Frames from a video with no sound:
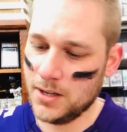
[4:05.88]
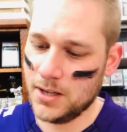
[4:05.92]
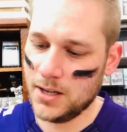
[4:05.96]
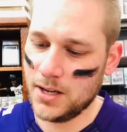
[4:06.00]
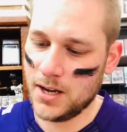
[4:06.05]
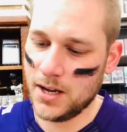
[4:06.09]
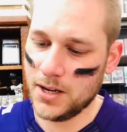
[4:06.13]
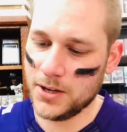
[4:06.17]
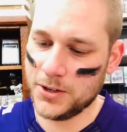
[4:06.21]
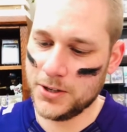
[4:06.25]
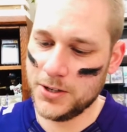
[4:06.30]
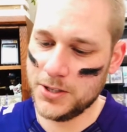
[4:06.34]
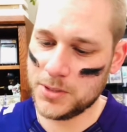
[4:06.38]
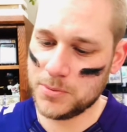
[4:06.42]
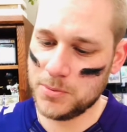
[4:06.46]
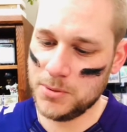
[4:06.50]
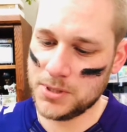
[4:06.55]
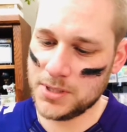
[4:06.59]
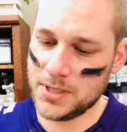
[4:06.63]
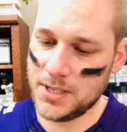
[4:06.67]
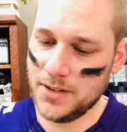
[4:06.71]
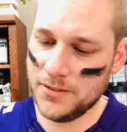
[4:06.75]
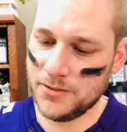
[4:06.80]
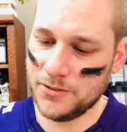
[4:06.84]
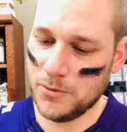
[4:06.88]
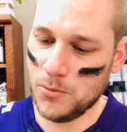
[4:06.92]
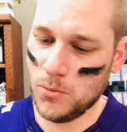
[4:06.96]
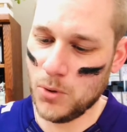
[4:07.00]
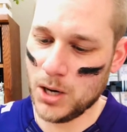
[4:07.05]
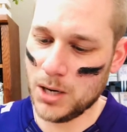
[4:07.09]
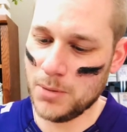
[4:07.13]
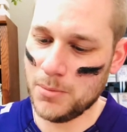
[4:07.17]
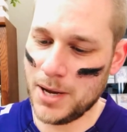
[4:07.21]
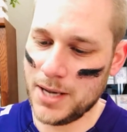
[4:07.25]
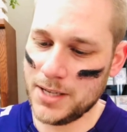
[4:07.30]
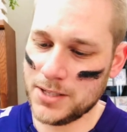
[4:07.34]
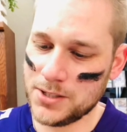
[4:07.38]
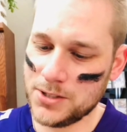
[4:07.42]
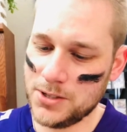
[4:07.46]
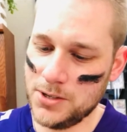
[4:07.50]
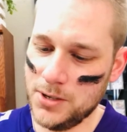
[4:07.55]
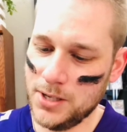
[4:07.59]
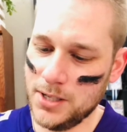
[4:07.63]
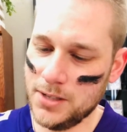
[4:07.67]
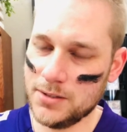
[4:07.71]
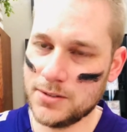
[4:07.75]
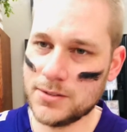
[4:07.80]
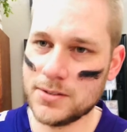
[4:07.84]
A Christmas gift from one of my
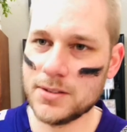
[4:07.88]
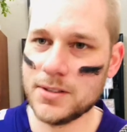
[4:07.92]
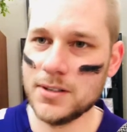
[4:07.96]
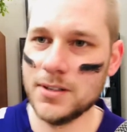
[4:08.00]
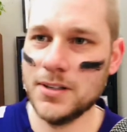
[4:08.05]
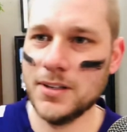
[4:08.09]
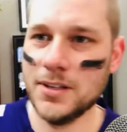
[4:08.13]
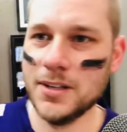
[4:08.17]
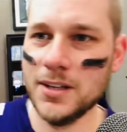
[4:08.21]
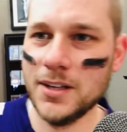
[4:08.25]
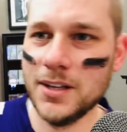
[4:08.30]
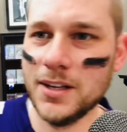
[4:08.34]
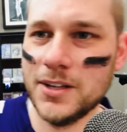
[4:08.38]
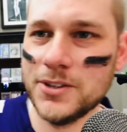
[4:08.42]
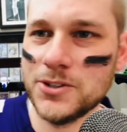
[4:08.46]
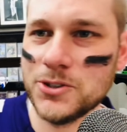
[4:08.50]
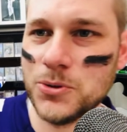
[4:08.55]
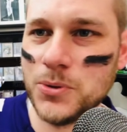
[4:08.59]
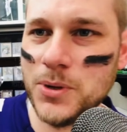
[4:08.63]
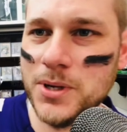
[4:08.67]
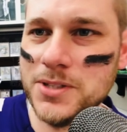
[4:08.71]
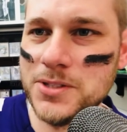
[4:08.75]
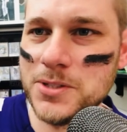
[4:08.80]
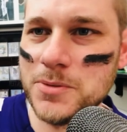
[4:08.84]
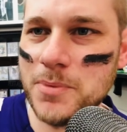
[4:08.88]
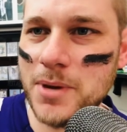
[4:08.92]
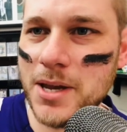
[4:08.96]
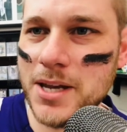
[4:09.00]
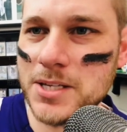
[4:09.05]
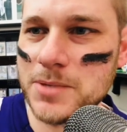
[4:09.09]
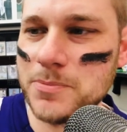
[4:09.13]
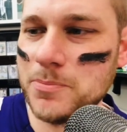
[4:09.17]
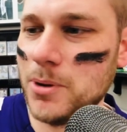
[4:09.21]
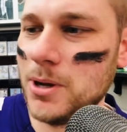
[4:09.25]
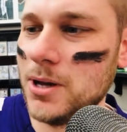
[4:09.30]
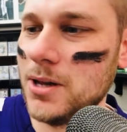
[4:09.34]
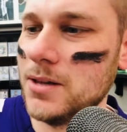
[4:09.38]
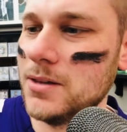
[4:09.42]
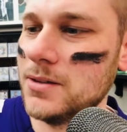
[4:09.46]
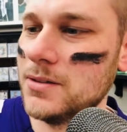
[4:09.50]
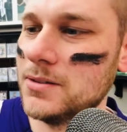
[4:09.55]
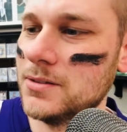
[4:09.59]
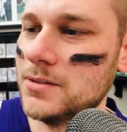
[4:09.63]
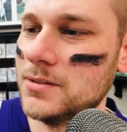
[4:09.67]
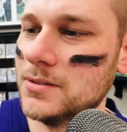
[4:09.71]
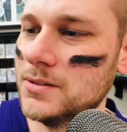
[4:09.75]
students at Twins Baseball.